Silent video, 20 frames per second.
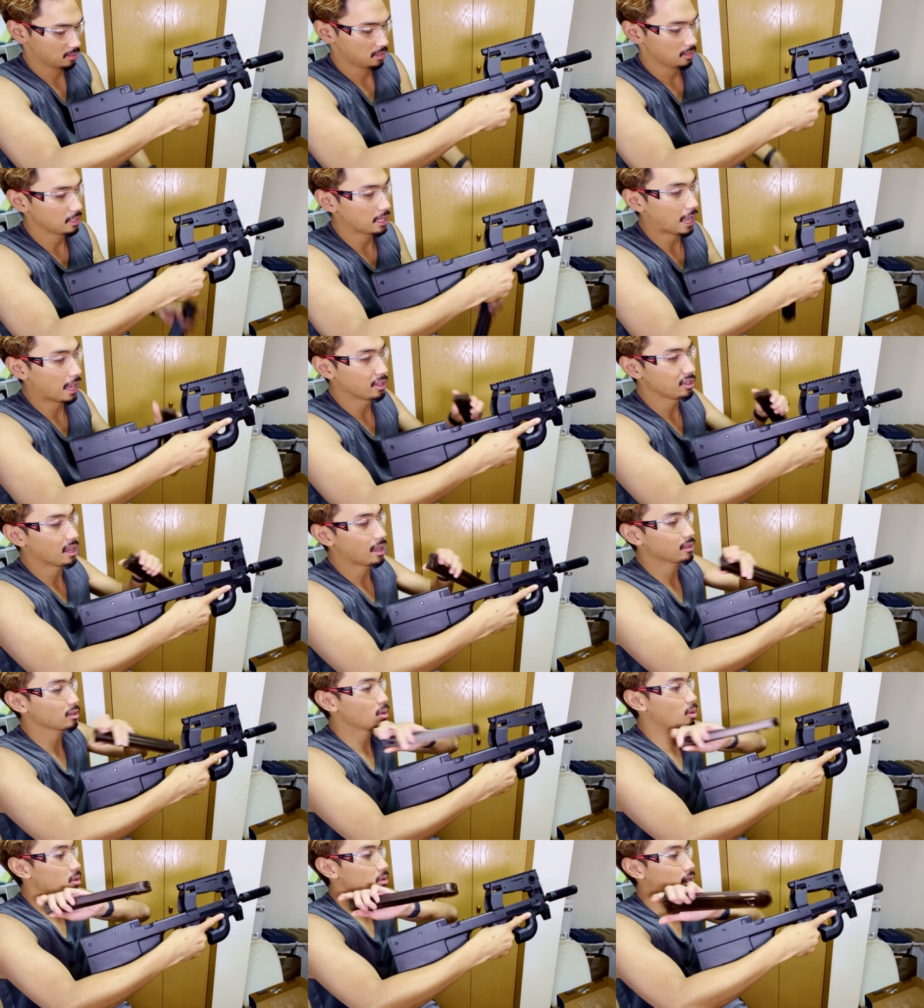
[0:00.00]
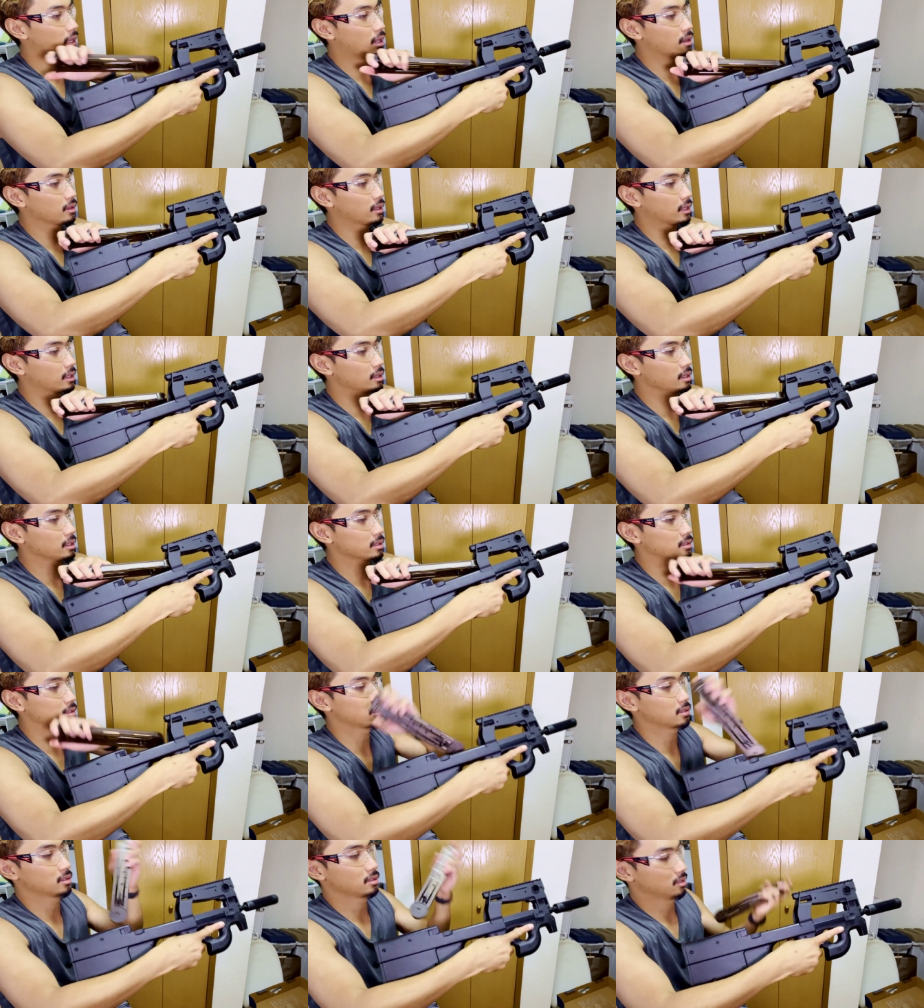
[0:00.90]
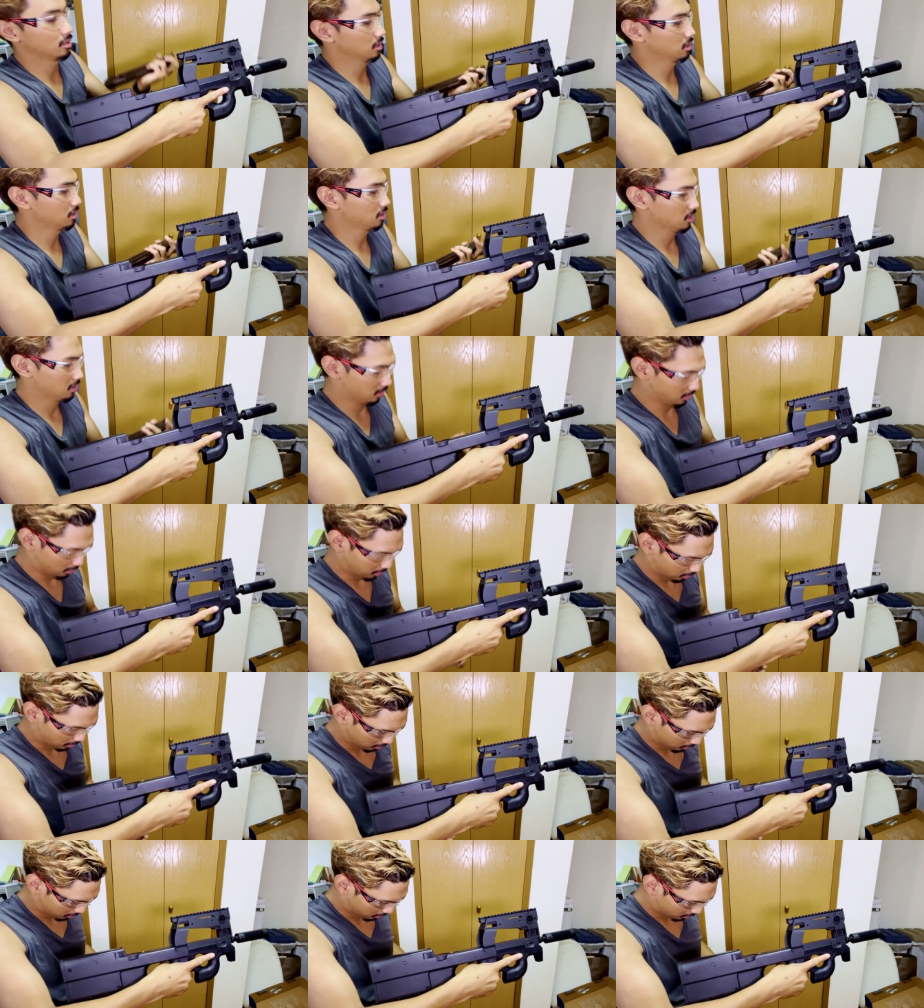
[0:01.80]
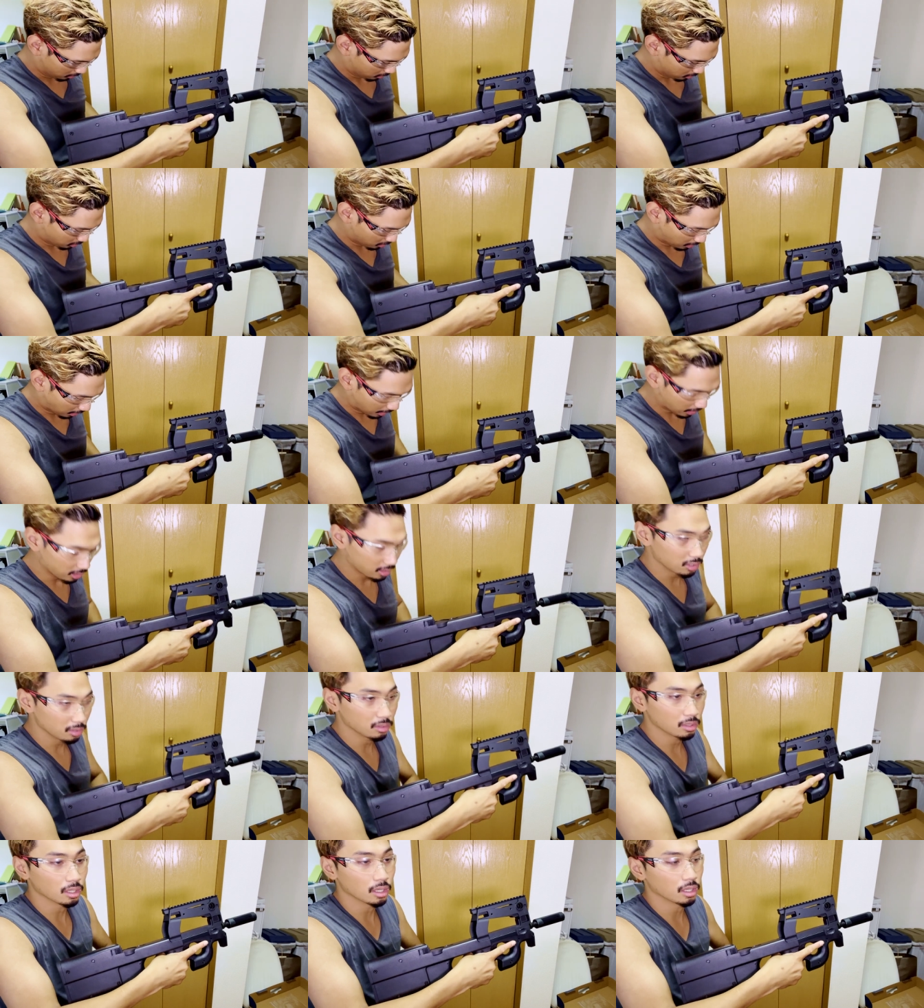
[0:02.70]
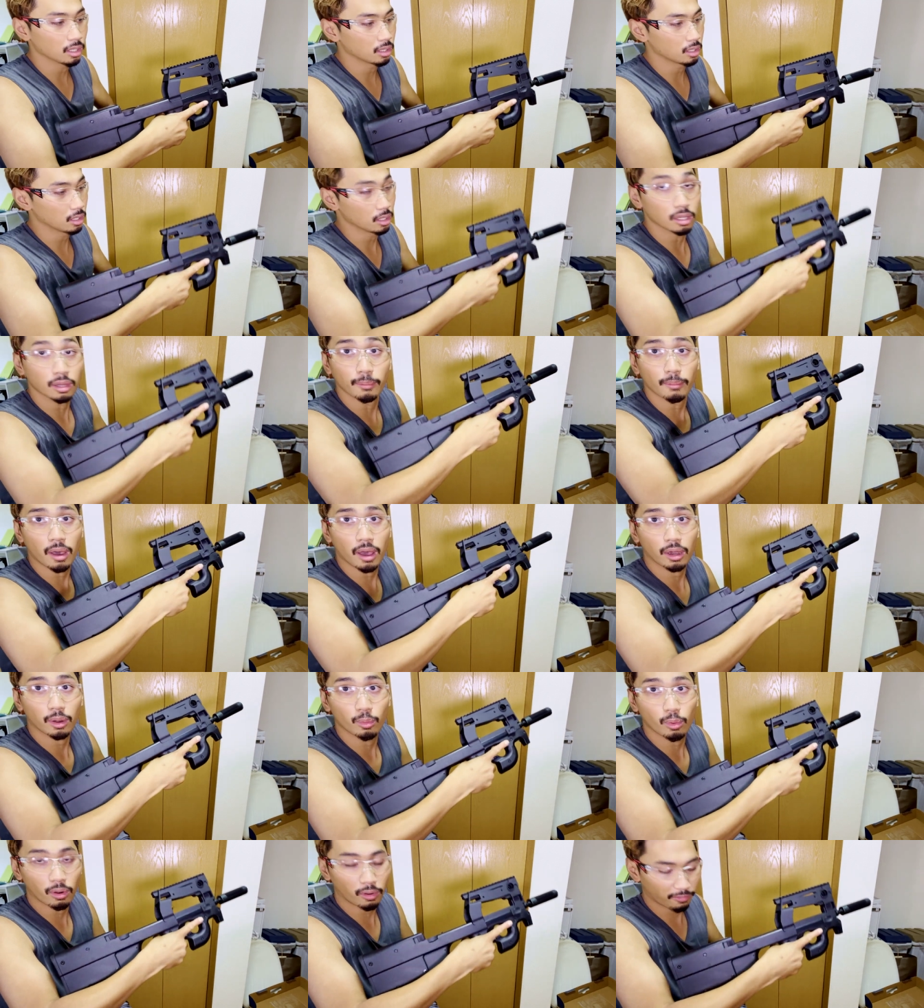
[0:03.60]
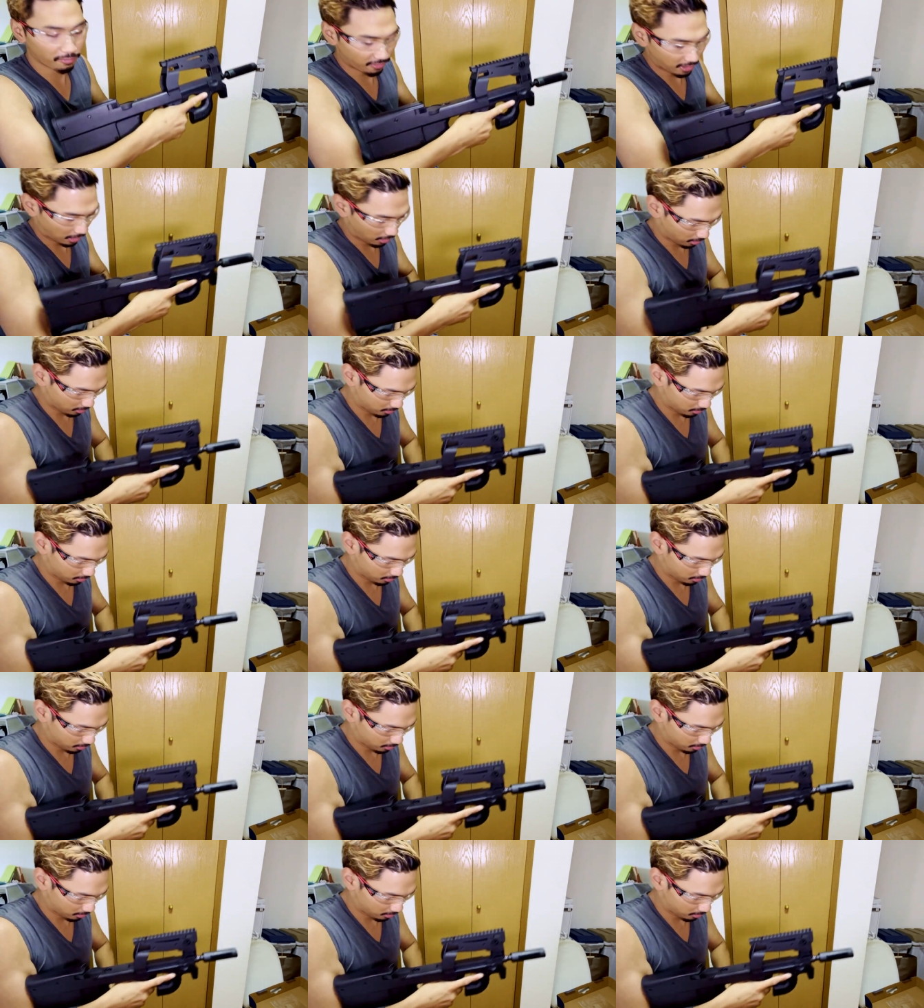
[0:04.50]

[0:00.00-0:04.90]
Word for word: yeah, you have to hold it out like this. You gotta do the, the, the Modern Warfare